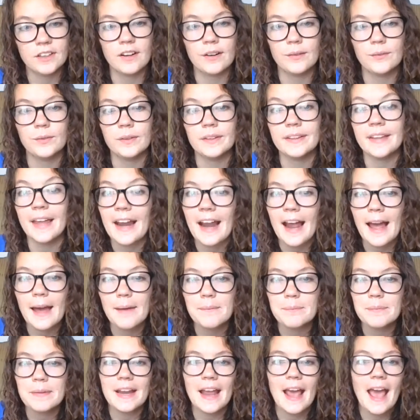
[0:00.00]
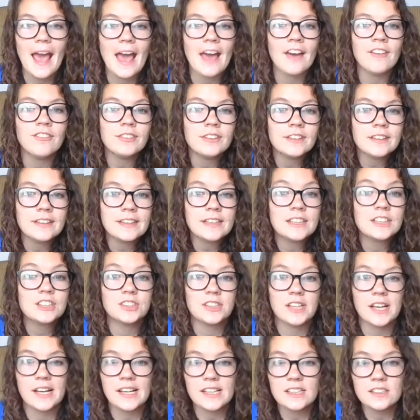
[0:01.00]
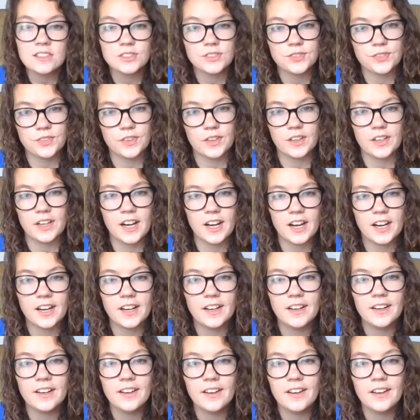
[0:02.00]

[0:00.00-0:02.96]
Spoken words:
And when that happened, everything changed for her.